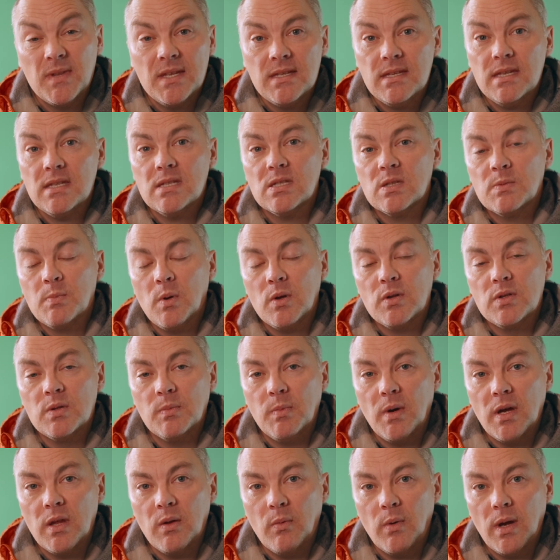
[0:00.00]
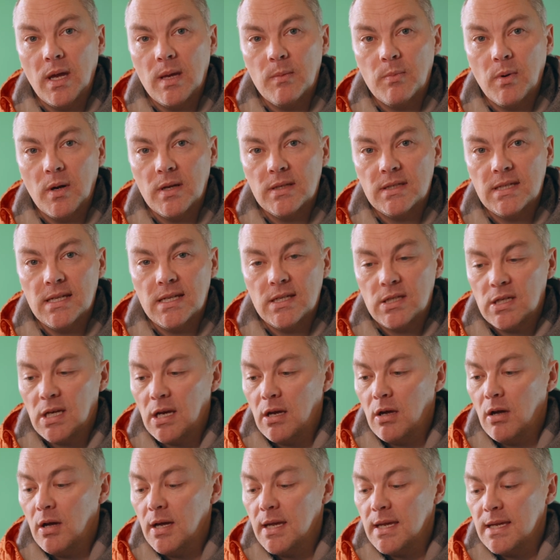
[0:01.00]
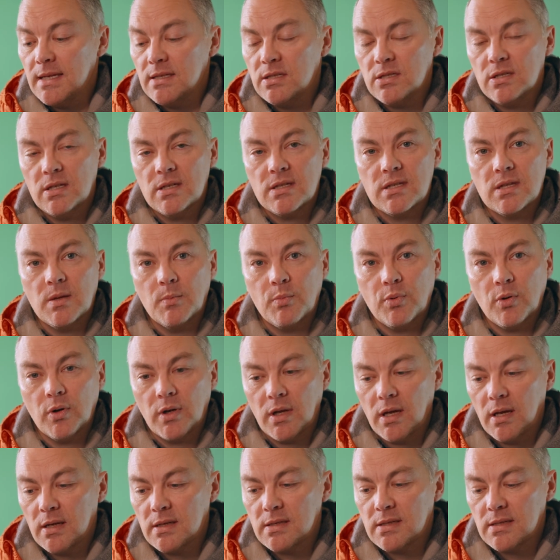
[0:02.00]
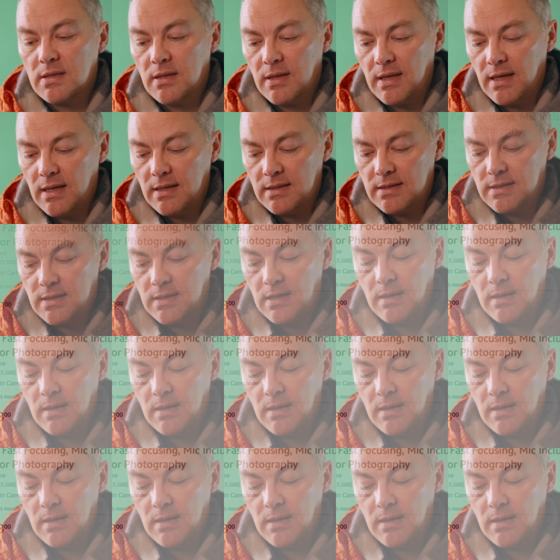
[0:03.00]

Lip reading: This isn't sponsored, by the way, by DJI. It's just the products that